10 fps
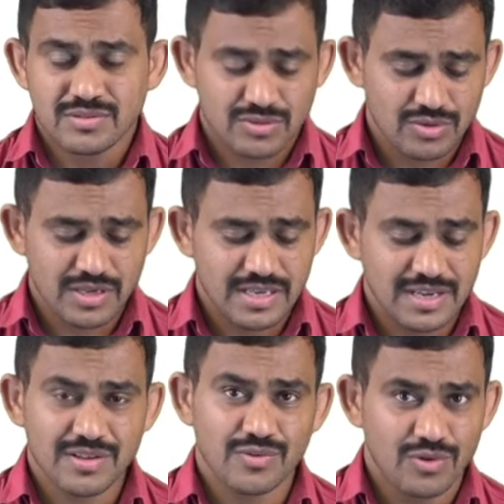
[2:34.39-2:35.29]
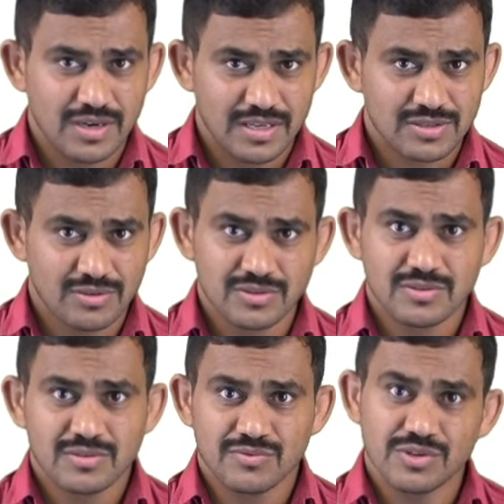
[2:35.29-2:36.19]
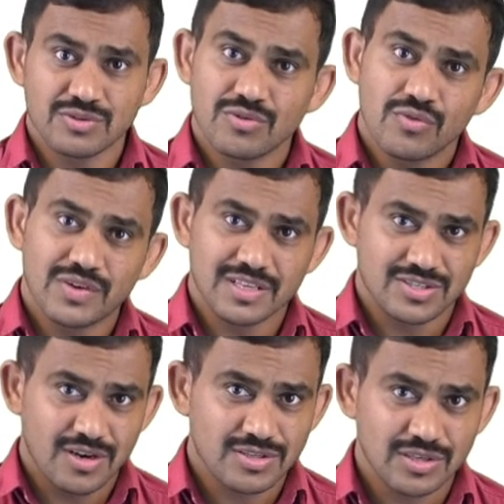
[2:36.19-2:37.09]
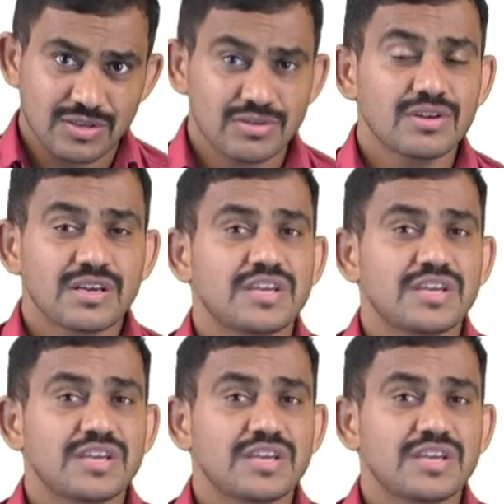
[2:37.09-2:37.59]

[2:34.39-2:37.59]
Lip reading: So here is the voltage source. We need to go for the short circuit.